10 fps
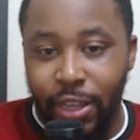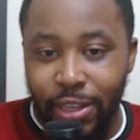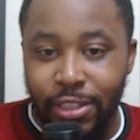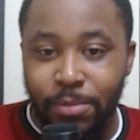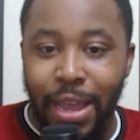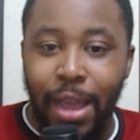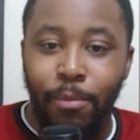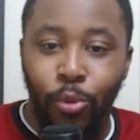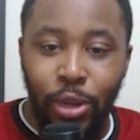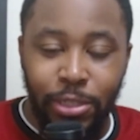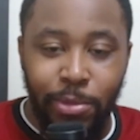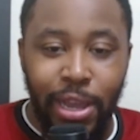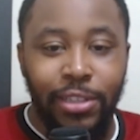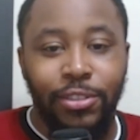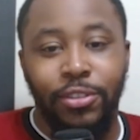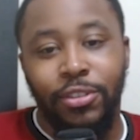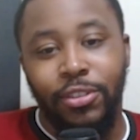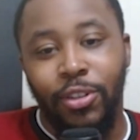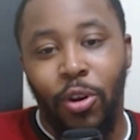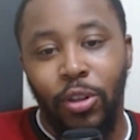his Bad Boys masters
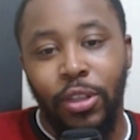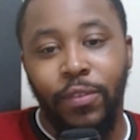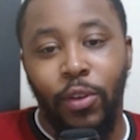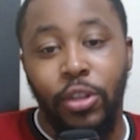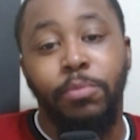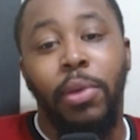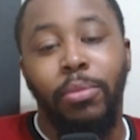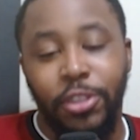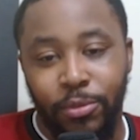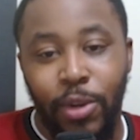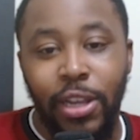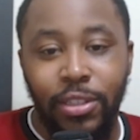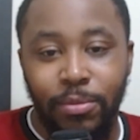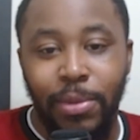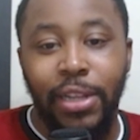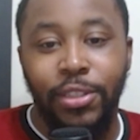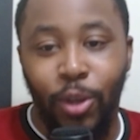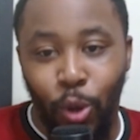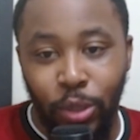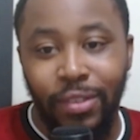to all of, or his publishing rights back to
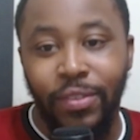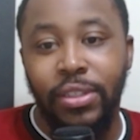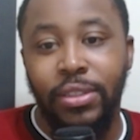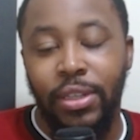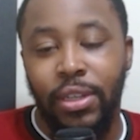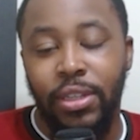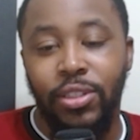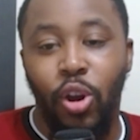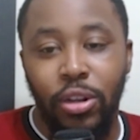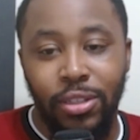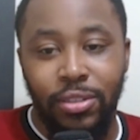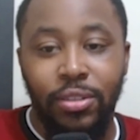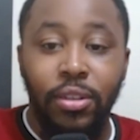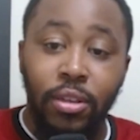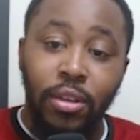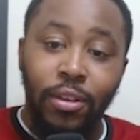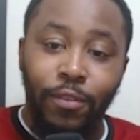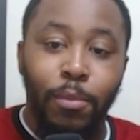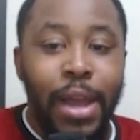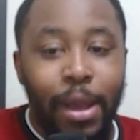all of his artists,
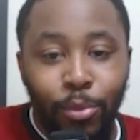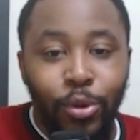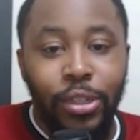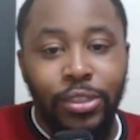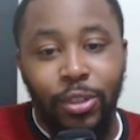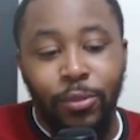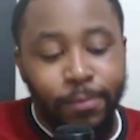Bad Boy. So